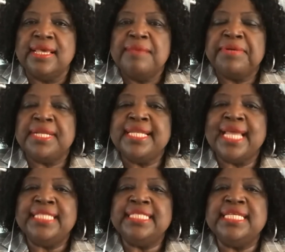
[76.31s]
But in
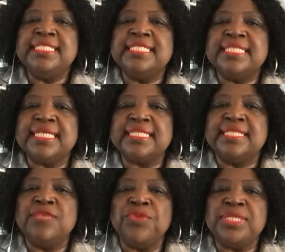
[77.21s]

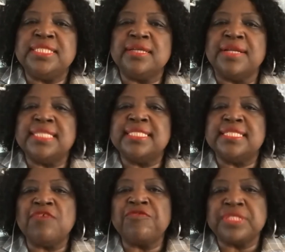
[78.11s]
1960, we started
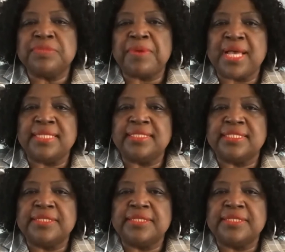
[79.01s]
self-response.